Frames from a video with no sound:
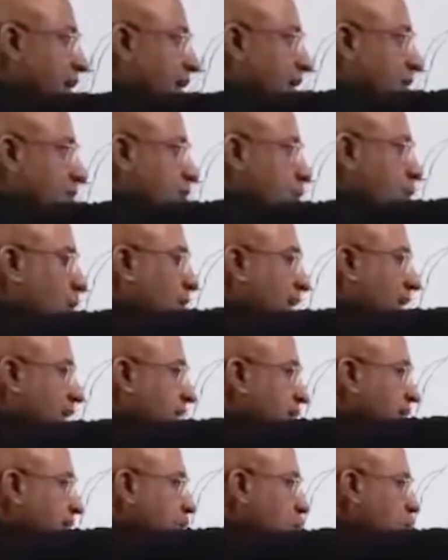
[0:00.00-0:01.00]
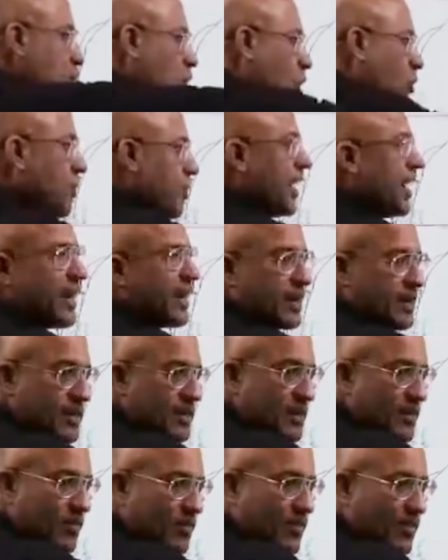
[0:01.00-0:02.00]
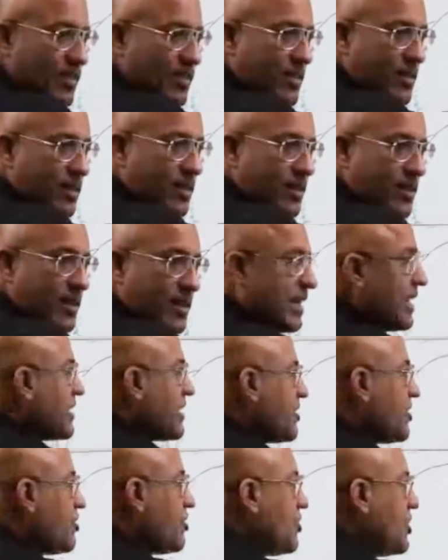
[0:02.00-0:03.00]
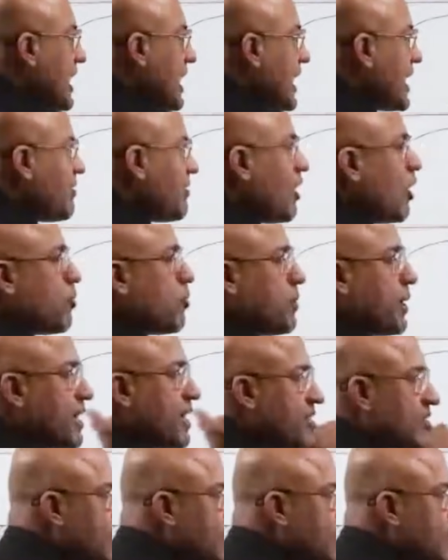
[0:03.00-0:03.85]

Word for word: if you have a key and you open it, this DNA will open and